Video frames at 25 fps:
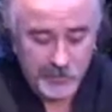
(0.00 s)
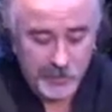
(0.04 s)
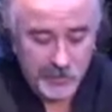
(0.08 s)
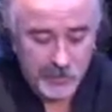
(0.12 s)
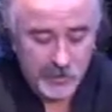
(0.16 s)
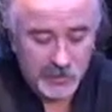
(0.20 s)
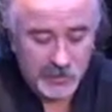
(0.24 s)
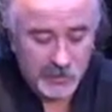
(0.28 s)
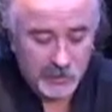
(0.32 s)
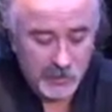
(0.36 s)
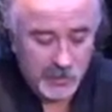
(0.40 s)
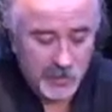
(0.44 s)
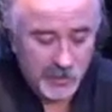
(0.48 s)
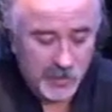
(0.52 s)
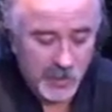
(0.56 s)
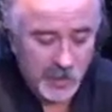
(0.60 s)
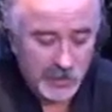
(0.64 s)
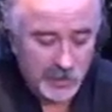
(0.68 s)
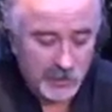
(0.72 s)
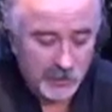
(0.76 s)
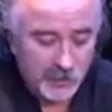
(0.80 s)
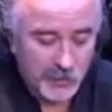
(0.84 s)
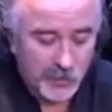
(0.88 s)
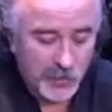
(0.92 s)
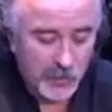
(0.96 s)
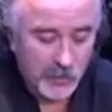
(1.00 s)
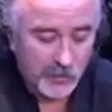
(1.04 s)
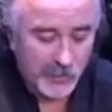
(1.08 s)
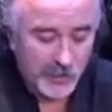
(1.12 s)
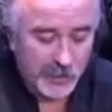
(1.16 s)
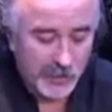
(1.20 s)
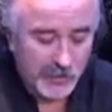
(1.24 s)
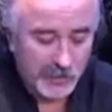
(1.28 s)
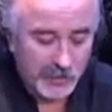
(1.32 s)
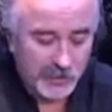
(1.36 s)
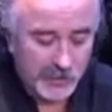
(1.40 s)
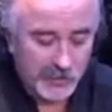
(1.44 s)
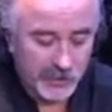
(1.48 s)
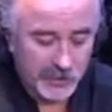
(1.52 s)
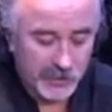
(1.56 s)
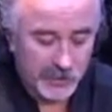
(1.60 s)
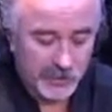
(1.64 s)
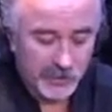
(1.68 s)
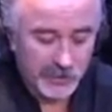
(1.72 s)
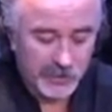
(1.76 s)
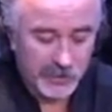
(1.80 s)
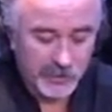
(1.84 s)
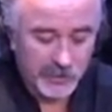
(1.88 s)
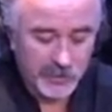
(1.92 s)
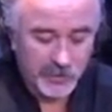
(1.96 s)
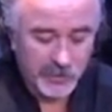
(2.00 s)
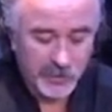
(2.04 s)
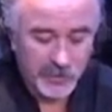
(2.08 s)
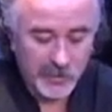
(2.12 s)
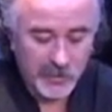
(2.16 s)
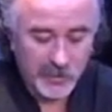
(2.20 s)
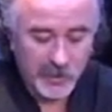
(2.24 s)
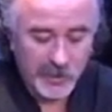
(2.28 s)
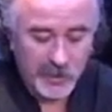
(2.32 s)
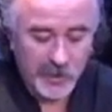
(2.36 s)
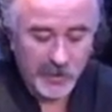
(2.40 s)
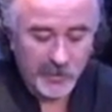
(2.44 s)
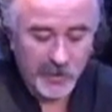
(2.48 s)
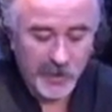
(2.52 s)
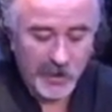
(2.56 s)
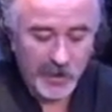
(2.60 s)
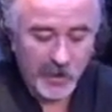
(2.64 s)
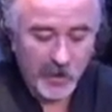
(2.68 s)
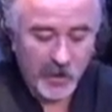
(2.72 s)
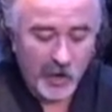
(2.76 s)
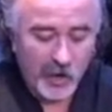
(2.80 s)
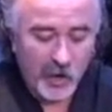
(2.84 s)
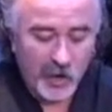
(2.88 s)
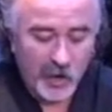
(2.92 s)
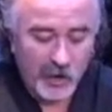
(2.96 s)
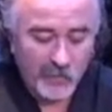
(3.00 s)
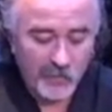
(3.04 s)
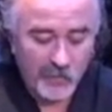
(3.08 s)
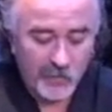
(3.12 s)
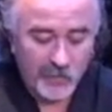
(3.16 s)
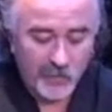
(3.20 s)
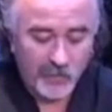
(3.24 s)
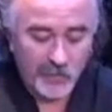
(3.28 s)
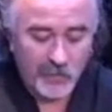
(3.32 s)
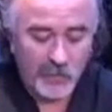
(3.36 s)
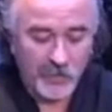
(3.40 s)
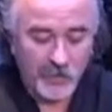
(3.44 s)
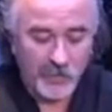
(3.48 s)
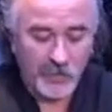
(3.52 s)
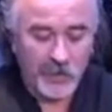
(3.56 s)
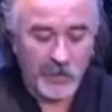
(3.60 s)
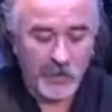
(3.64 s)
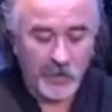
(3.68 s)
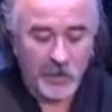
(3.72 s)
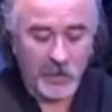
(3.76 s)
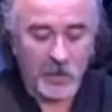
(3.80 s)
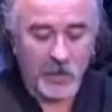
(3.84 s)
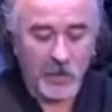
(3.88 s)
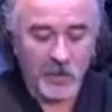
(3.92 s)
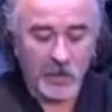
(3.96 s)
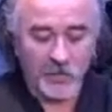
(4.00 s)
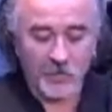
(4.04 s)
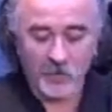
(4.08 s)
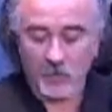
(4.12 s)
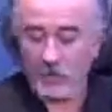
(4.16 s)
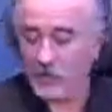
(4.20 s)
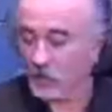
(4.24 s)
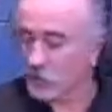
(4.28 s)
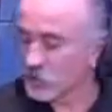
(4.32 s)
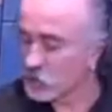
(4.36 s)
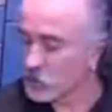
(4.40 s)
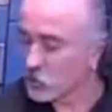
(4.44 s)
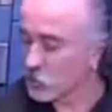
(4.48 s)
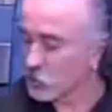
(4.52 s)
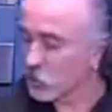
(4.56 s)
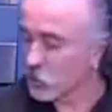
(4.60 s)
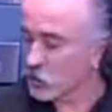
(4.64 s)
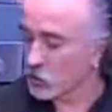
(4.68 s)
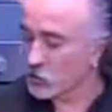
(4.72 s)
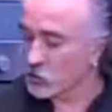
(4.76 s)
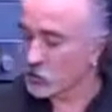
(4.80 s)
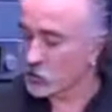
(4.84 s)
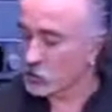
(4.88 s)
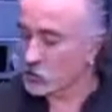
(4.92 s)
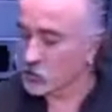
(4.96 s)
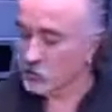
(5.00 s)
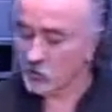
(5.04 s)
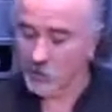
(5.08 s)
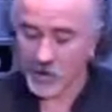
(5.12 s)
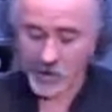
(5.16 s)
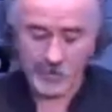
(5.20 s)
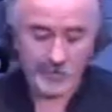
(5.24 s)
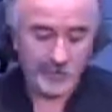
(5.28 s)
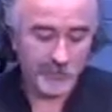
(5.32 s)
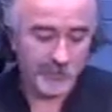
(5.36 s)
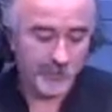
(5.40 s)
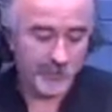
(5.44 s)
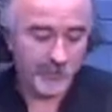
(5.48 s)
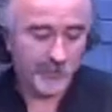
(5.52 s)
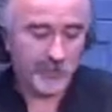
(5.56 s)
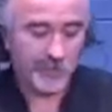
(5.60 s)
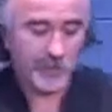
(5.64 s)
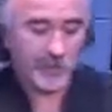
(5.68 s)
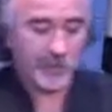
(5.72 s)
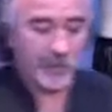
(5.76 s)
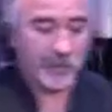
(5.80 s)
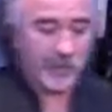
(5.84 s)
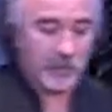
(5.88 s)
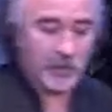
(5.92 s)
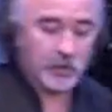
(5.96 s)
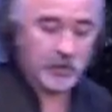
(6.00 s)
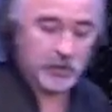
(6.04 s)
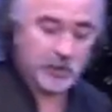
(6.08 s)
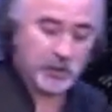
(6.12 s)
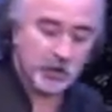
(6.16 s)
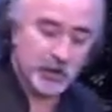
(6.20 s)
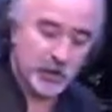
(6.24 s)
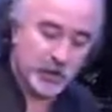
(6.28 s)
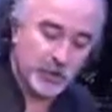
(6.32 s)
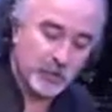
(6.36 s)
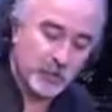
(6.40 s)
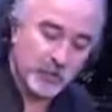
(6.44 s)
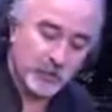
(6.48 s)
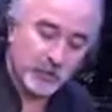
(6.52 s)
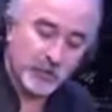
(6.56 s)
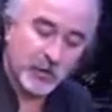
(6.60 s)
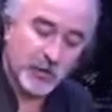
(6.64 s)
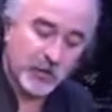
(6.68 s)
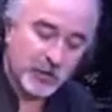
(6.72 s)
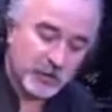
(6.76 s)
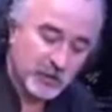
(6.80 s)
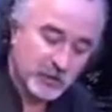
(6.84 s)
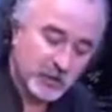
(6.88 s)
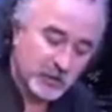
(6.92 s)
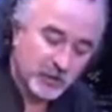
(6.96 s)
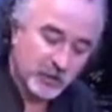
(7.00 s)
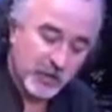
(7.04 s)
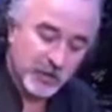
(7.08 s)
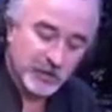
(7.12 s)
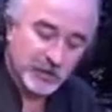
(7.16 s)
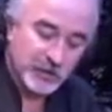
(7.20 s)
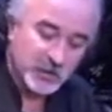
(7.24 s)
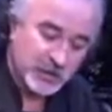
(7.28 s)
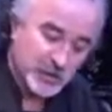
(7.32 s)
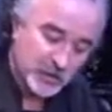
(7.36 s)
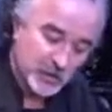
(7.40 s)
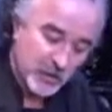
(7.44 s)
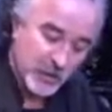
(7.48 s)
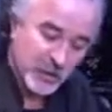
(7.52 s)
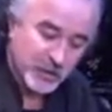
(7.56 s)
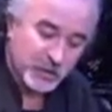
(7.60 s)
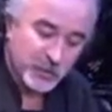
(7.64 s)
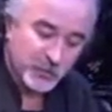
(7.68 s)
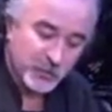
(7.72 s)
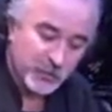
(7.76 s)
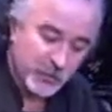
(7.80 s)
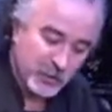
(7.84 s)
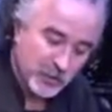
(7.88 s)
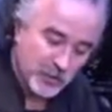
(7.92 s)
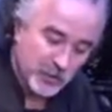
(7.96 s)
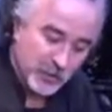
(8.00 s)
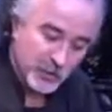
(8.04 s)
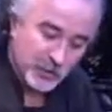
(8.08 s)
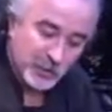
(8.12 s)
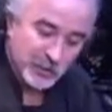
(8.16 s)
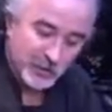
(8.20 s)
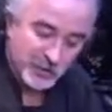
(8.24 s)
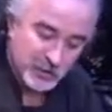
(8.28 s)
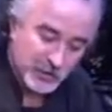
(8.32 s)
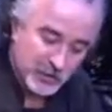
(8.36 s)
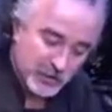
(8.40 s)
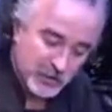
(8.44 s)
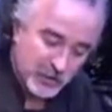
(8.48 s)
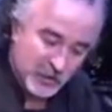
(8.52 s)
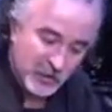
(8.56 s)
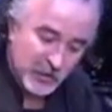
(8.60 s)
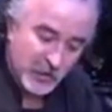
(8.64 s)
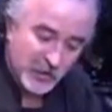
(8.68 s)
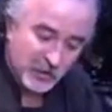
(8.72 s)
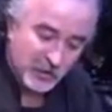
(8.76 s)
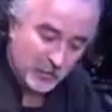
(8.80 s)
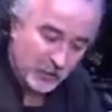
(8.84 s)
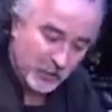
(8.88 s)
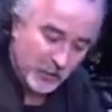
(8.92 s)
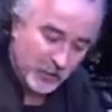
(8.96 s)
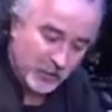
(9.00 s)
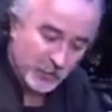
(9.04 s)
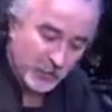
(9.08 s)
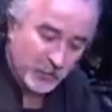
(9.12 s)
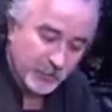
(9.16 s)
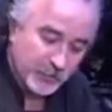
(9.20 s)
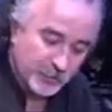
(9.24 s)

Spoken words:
some tomato puree, about half of a 200 gram tube of concentrated tomato puree. We're going to stir that through,